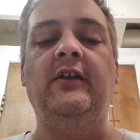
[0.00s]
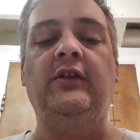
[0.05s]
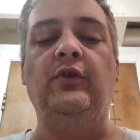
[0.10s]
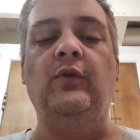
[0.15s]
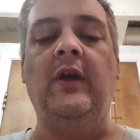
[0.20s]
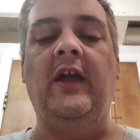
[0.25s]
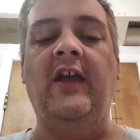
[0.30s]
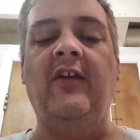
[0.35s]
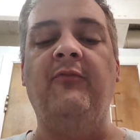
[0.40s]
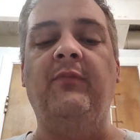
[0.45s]

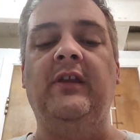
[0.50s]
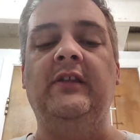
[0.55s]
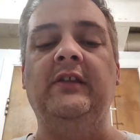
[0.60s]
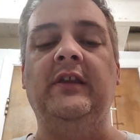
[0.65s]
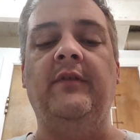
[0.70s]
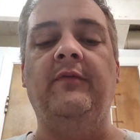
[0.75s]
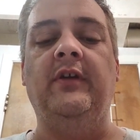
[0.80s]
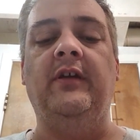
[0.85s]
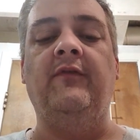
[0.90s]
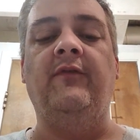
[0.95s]
you have
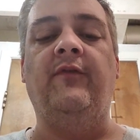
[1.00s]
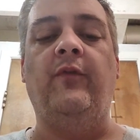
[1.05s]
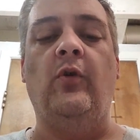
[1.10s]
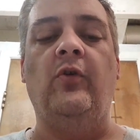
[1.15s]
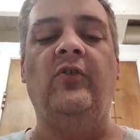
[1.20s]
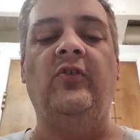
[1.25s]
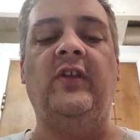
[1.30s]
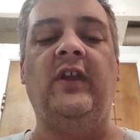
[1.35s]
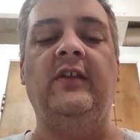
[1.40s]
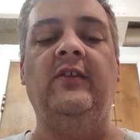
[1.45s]
been living
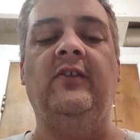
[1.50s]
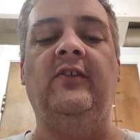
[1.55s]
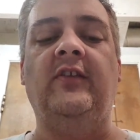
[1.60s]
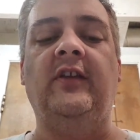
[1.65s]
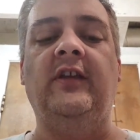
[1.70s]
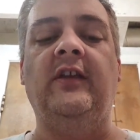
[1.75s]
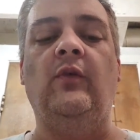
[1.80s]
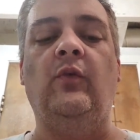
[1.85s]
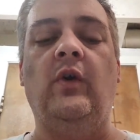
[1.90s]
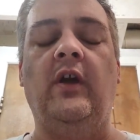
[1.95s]
for Satan's
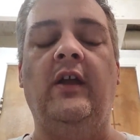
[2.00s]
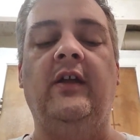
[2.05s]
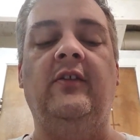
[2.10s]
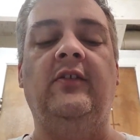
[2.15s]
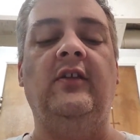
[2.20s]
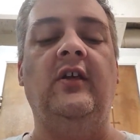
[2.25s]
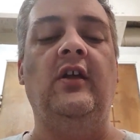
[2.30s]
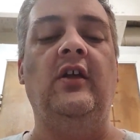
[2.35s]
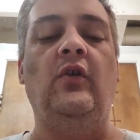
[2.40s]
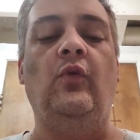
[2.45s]
sinning
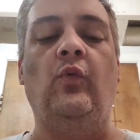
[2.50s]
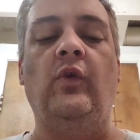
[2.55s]
ways,